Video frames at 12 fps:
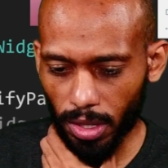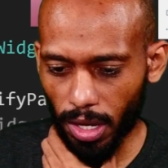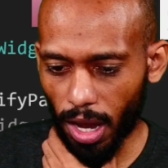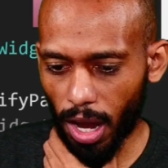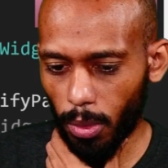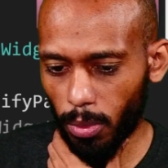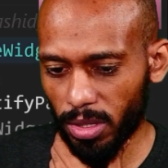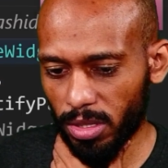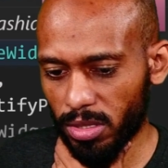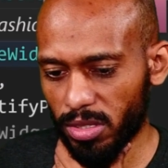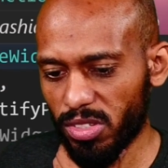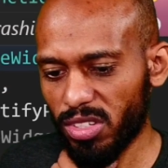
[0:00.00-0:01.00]
I will
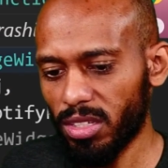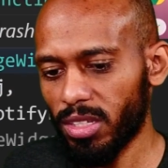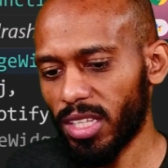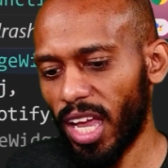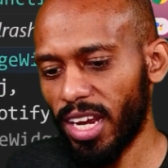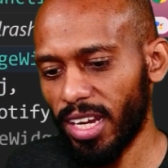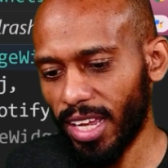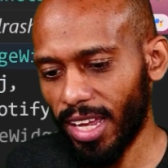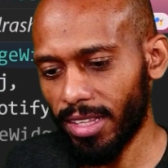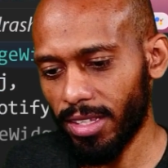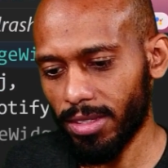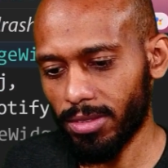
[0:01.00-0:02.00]
send it an
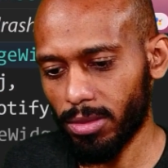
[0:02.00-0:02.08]
edit